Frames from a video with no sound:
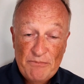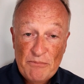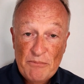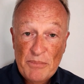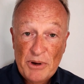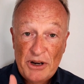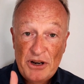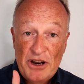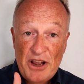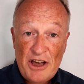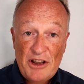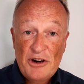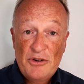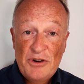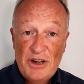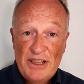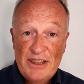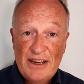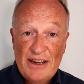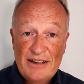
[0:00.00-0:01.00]
But not
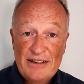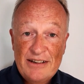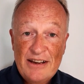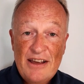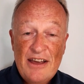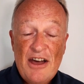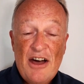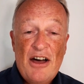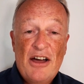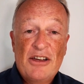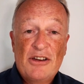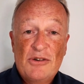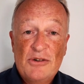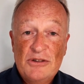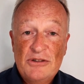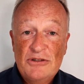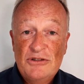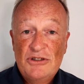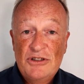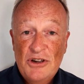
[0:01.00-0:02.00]
only that, I'm
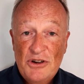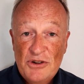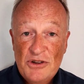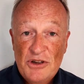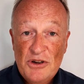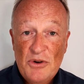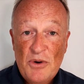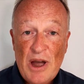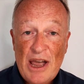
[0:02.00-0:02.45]
going to show you